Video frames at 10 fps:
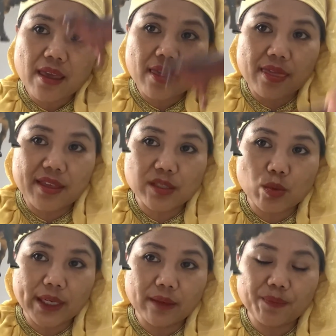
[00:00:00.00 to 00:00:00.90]
This
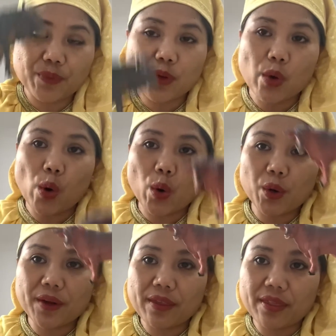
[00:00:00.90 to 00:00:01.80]
one
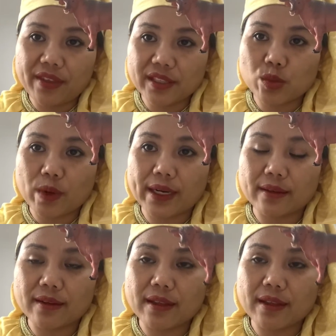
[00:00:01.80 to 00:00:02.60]
or this one?